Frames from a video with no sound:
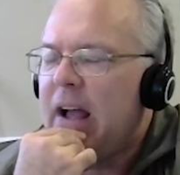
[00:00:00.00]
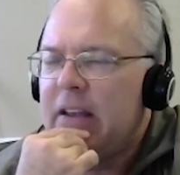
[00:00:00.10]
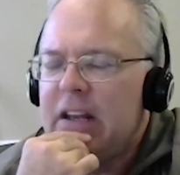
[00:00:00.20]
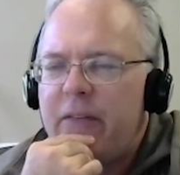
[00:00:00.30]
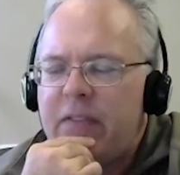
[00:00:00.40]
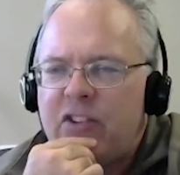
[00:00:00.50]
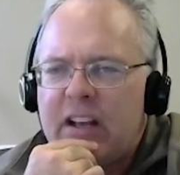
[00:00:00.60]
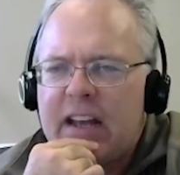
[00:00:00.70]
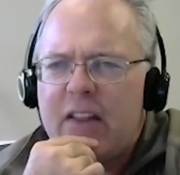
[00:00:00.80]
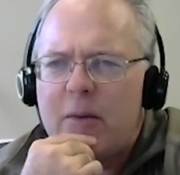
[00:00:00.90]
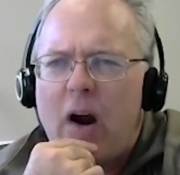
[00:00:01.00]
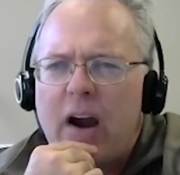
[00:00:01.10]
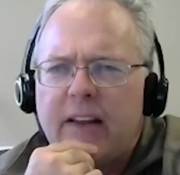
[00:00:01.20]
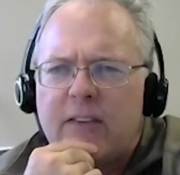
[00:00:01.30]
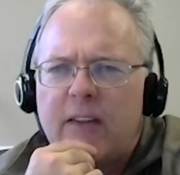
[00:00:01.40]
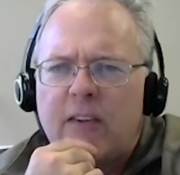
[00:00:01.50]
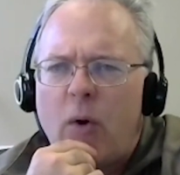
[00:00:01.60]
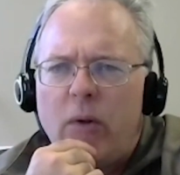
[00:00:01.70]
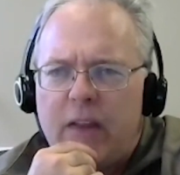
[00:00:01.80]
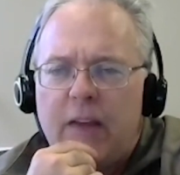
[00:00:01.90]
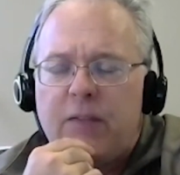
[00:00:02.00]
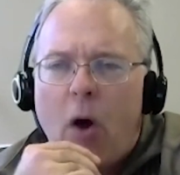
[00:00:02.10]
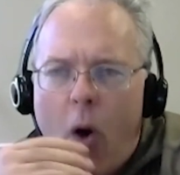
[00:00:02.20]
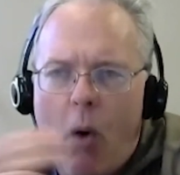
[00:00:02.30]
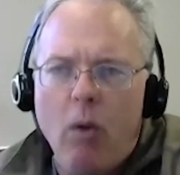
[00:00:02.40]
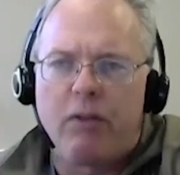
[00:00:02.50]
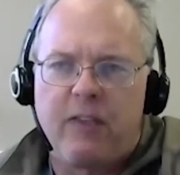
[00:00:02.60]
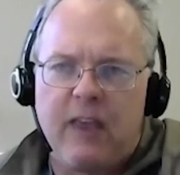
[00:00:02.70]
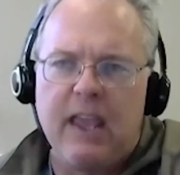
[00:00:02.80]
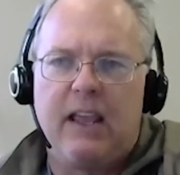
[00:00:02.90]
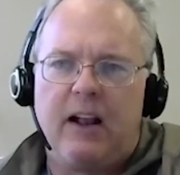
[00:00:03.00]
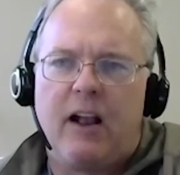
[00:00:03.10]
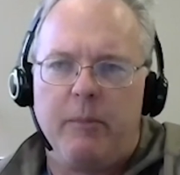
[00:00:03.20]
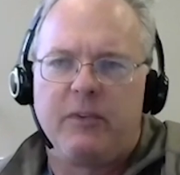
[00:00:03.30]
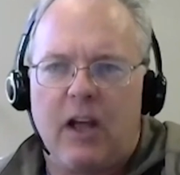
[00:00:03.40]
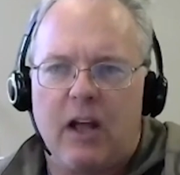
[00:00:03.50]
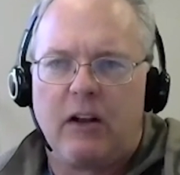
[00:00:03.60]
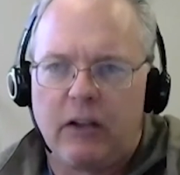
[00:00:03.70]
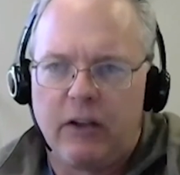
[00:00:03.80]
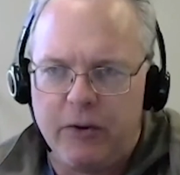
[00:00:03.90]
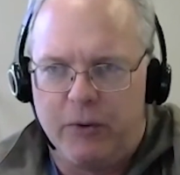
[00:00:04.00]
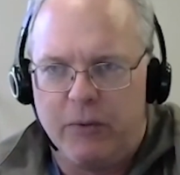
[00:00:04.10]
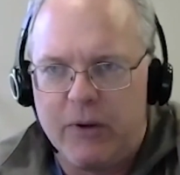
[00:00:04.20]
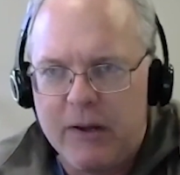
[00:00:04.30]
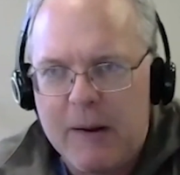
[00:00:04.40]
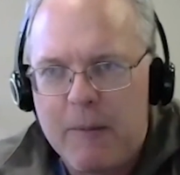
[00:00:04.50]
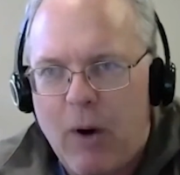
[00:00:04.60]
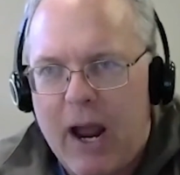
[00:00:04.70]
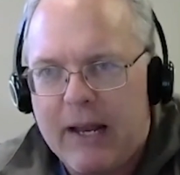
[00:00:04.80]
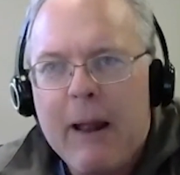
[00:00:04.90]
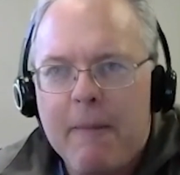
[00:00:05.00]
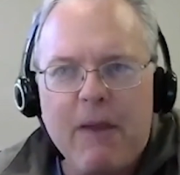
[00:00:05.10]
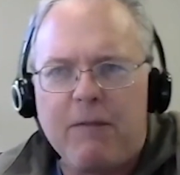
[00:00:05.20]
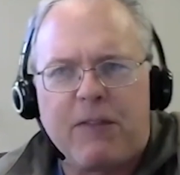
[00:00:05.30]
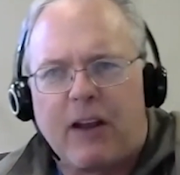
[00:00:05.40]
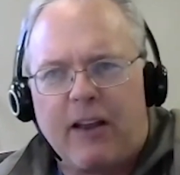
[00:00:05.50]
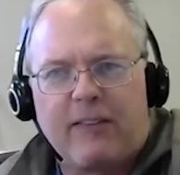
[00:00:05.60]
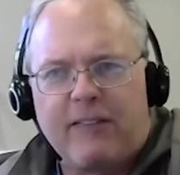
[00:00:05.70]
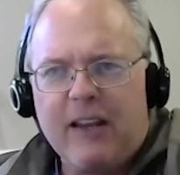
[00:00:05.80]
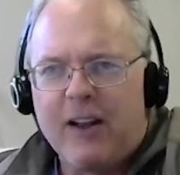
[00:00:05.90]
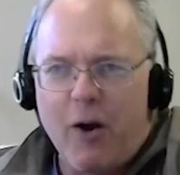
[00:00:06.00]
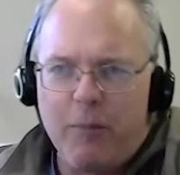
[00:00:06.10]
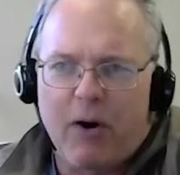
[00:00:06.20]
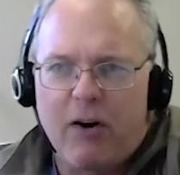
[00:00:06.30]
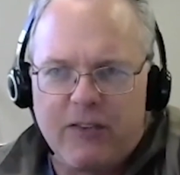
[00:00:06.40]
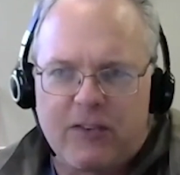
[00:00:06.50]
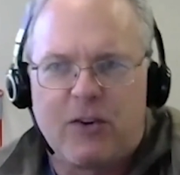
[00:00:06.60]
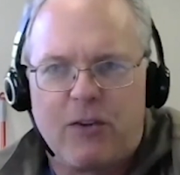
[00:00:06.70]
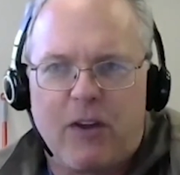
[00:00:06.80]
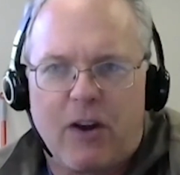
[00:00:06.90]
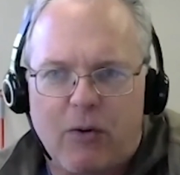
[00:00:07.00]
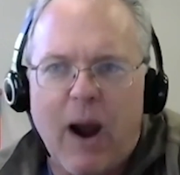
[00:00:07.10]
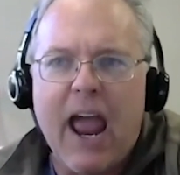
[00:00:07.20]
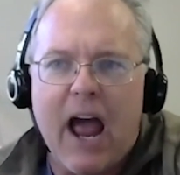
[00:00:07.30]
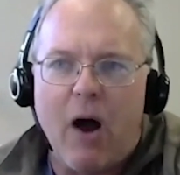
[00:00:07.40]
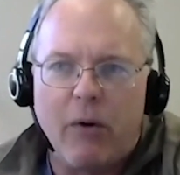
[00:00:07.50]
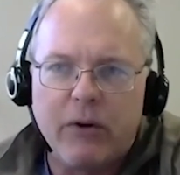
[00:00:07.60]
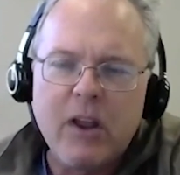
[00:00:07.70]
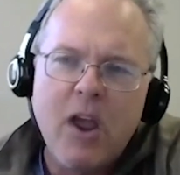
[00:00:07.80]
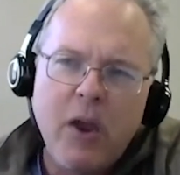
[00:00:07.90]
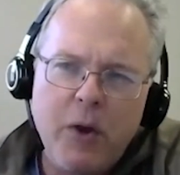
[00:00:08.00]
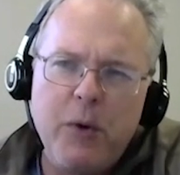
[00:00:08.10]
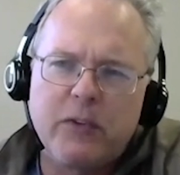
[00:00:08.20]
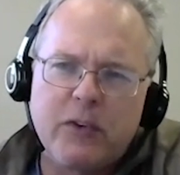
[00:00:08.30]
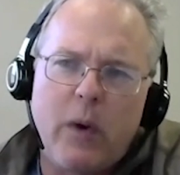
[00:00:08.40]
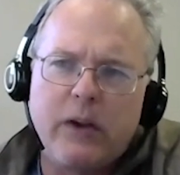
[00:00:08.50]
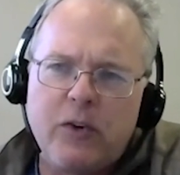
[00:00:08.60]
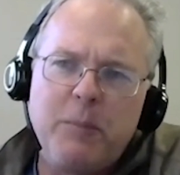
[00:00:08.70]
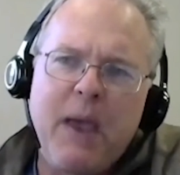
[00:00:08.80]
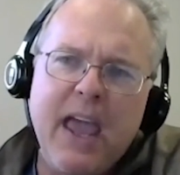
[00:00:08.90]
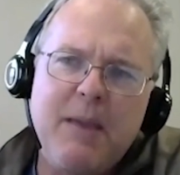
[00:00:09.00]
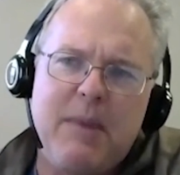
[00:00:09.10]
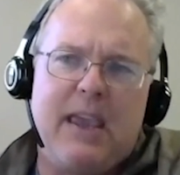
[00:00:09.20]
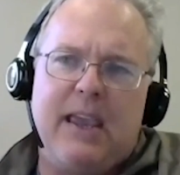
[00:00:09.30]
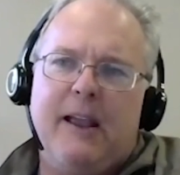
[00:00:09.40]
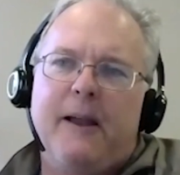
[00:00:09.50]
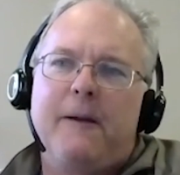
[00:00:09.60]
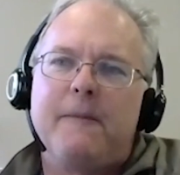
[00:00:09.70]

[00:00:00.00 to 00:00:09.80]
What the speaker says: you know, if they shut down the markets, if the whole thing comes unglued, right? If the casino burns to the ground, who's going to pay me?